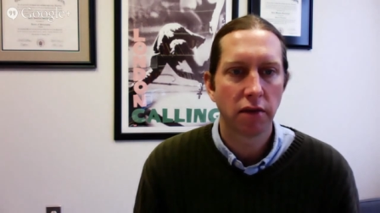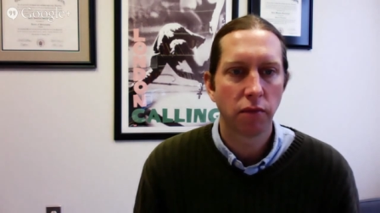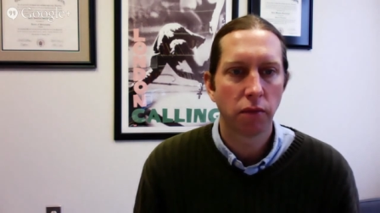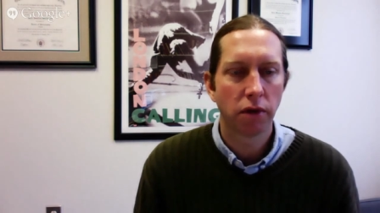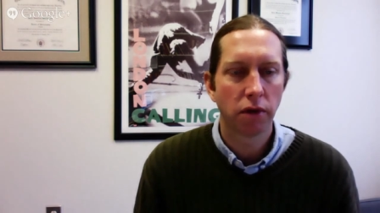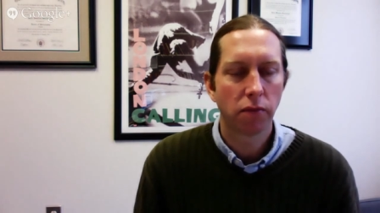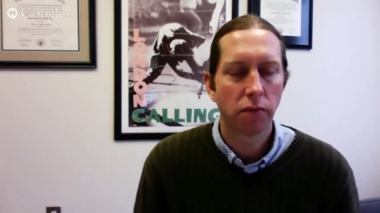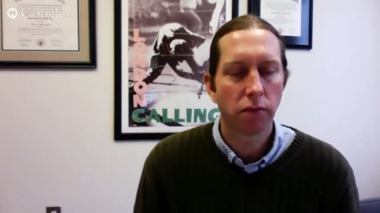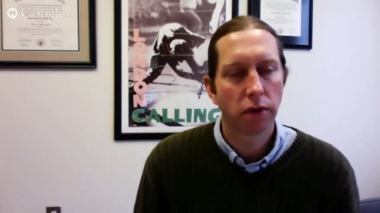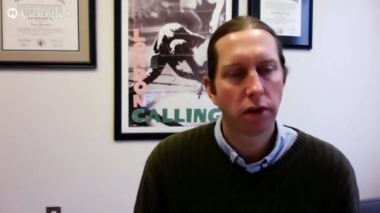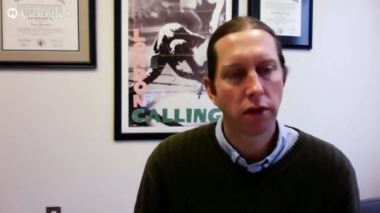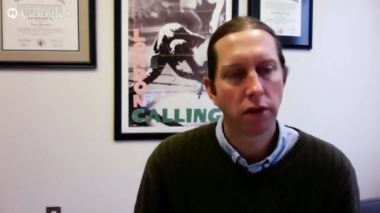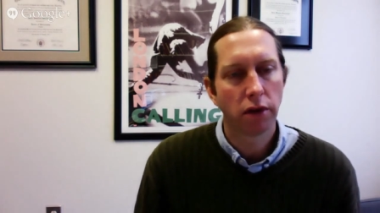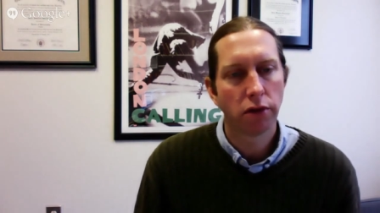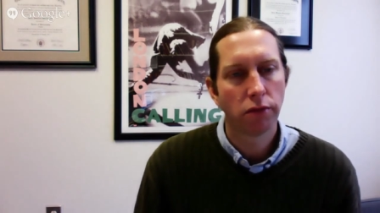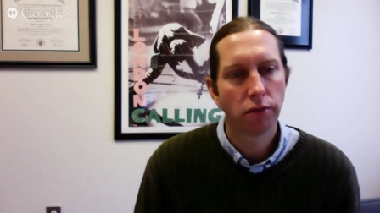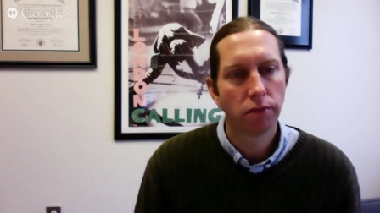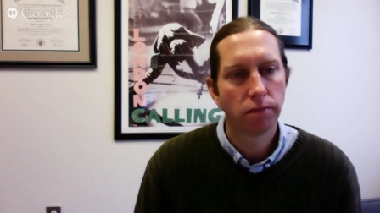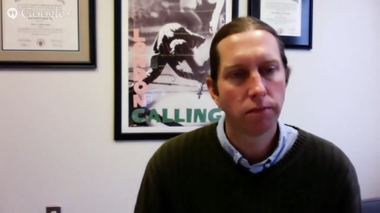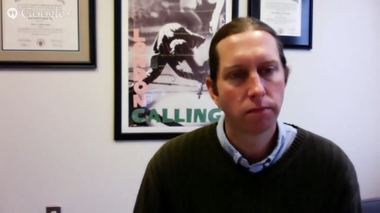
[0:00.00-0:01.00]

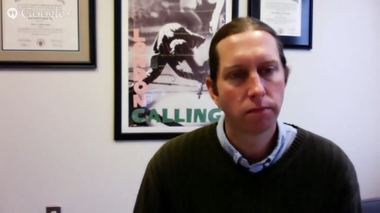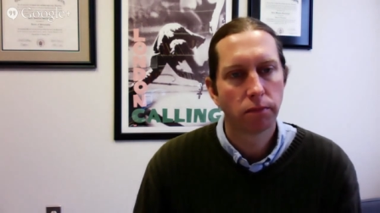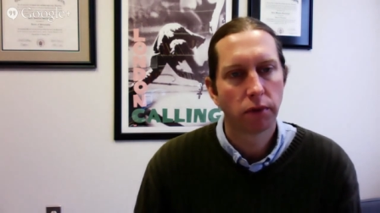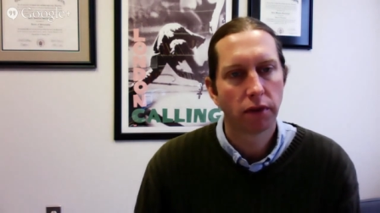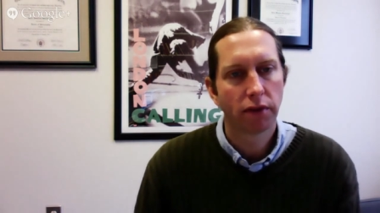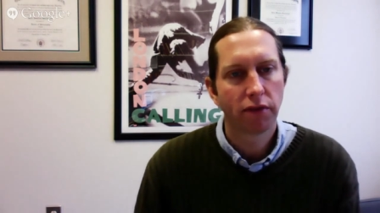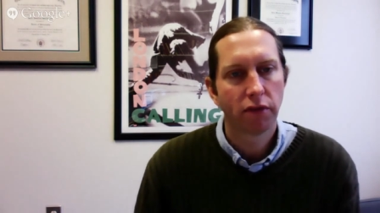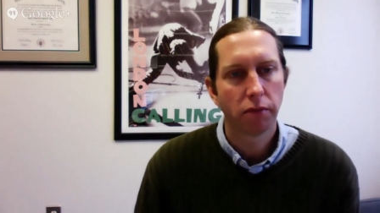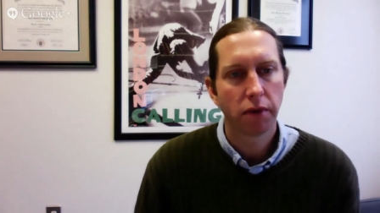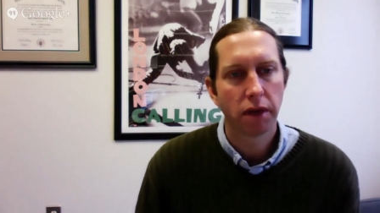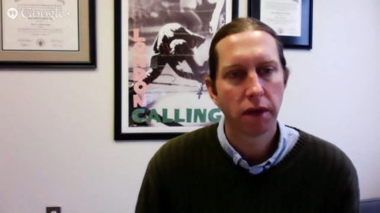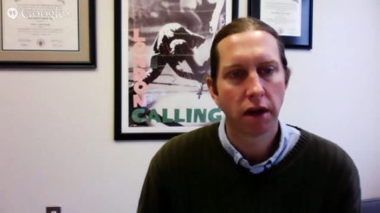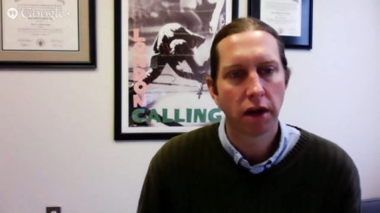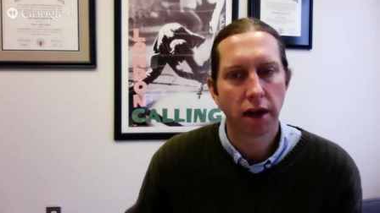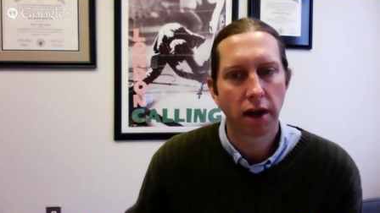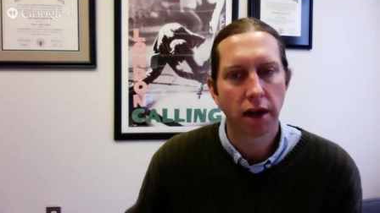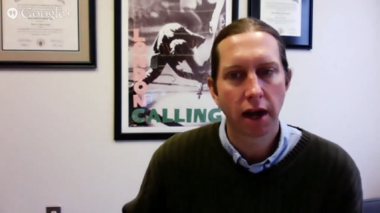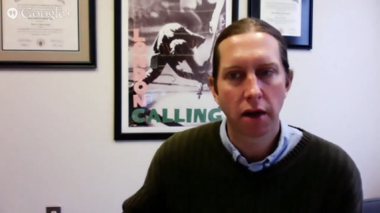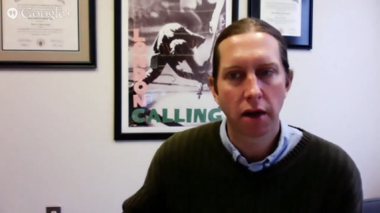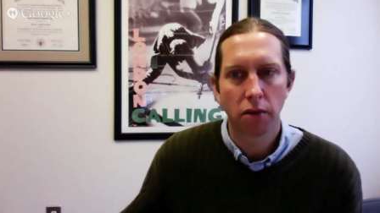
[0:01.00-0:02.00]
What's your read on
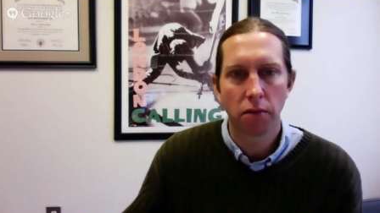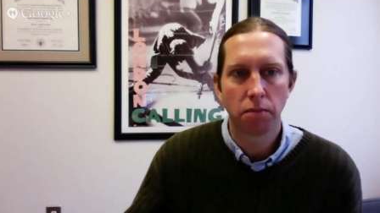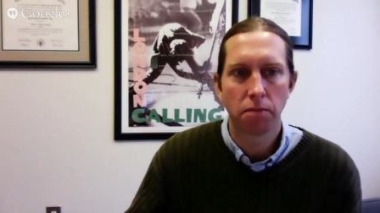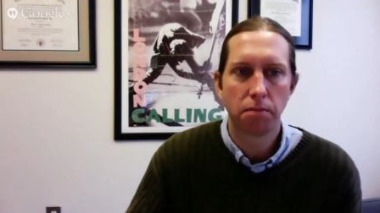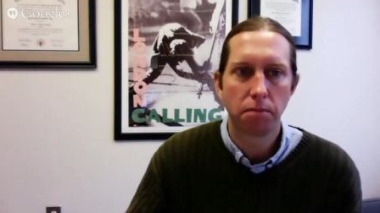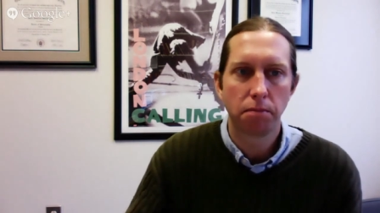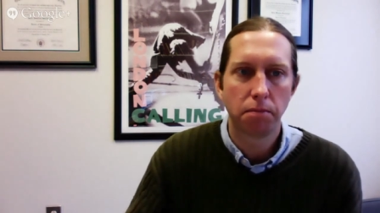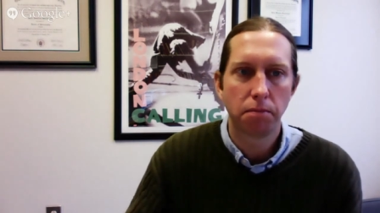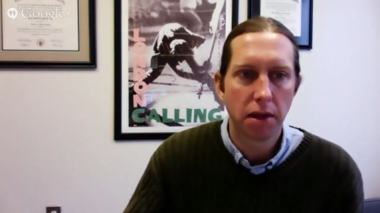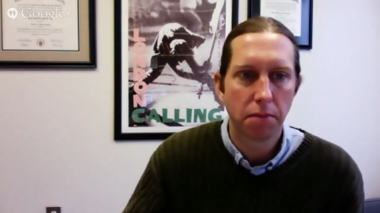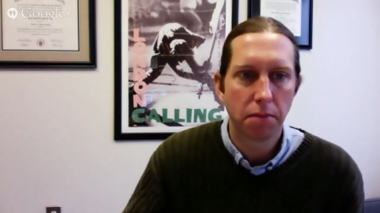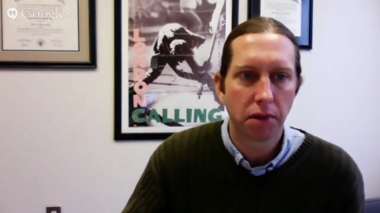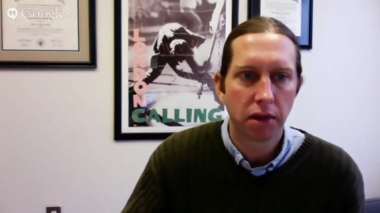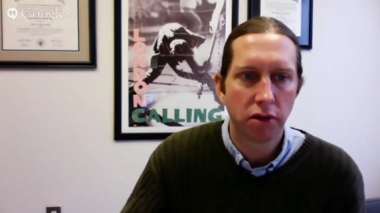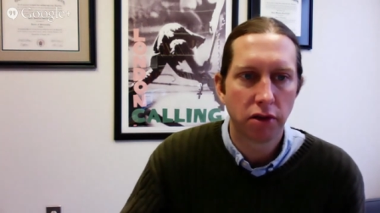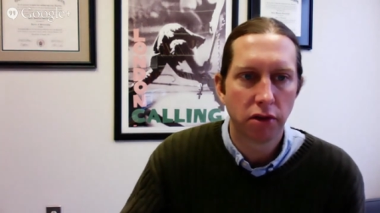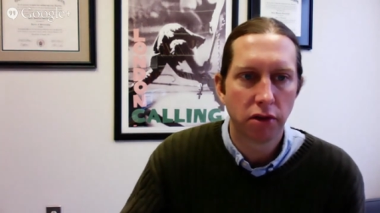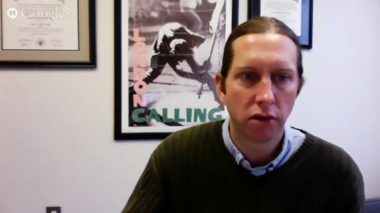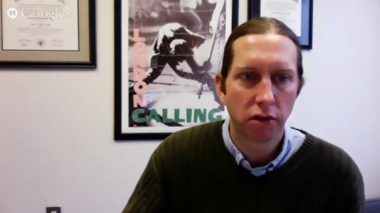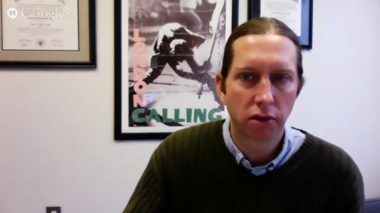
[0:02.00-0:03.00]
how people in
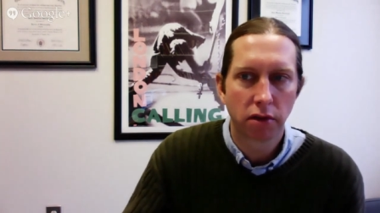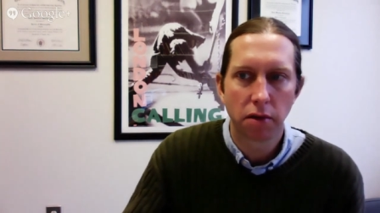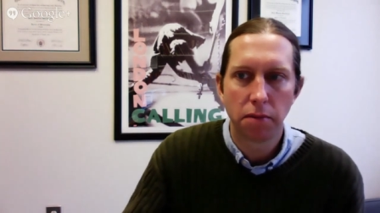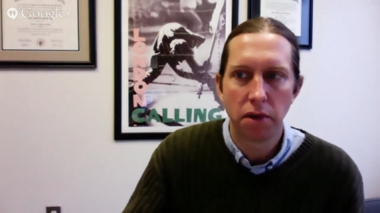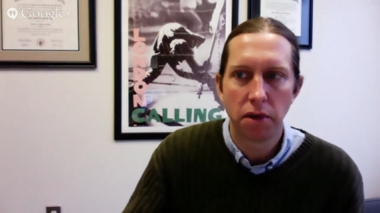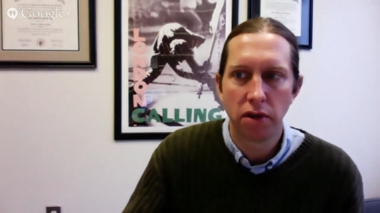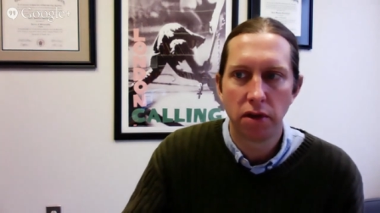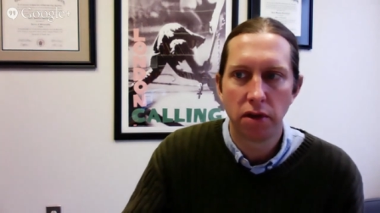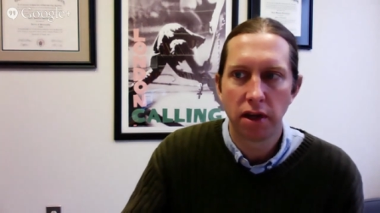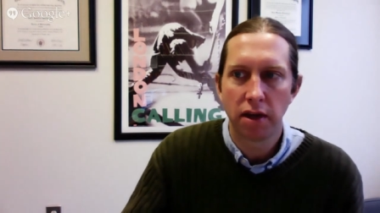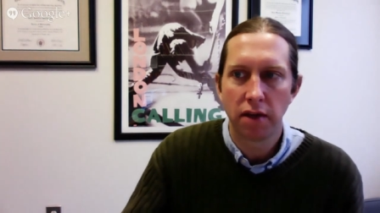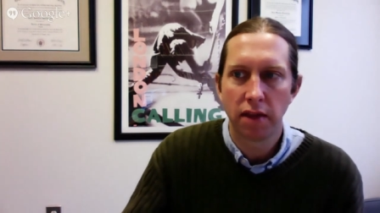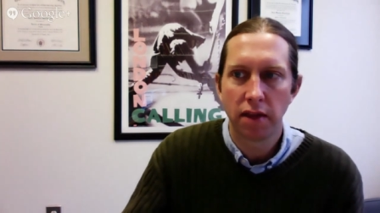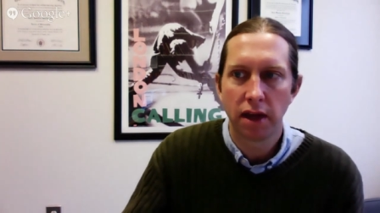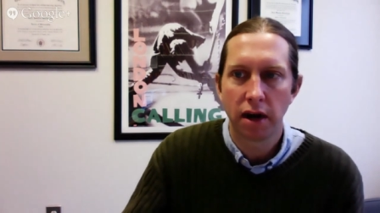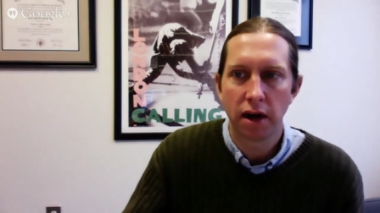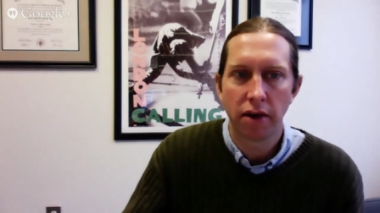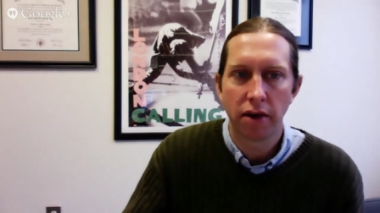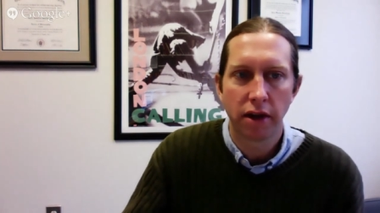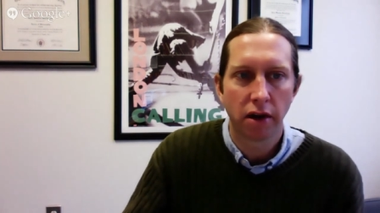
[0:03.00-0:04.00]
your community in the
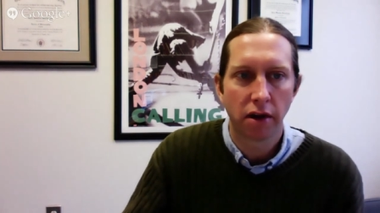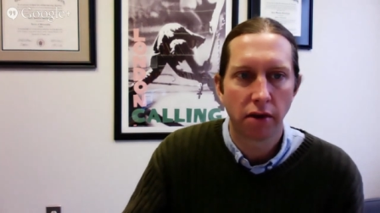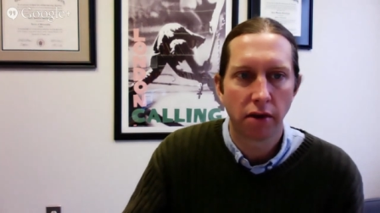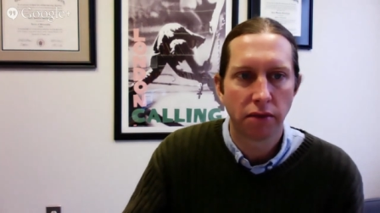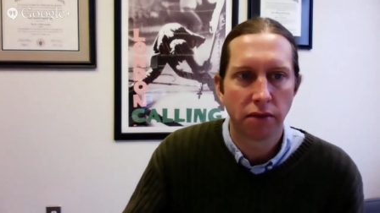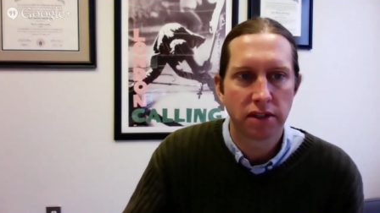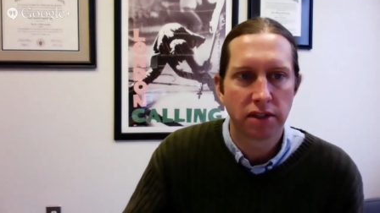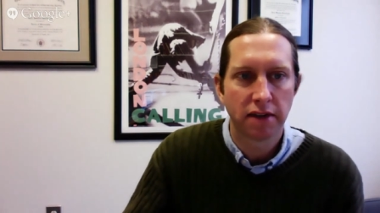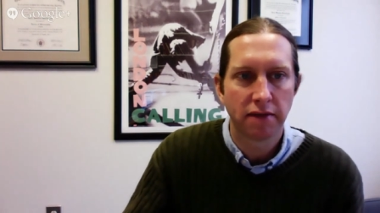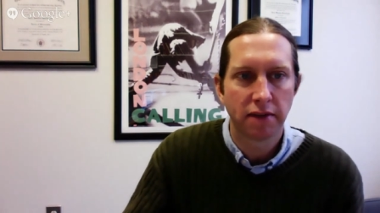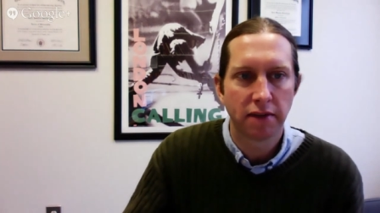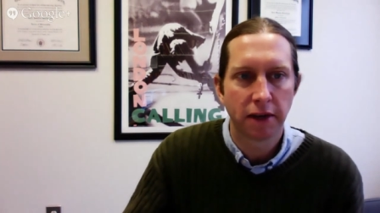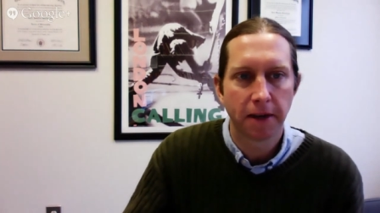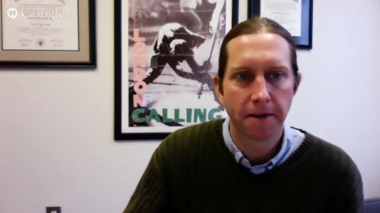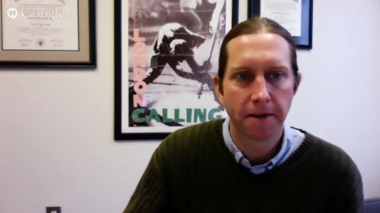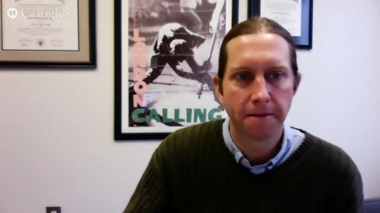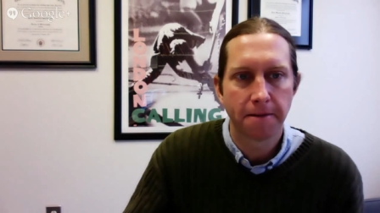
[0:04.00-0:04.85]
area are receiving it?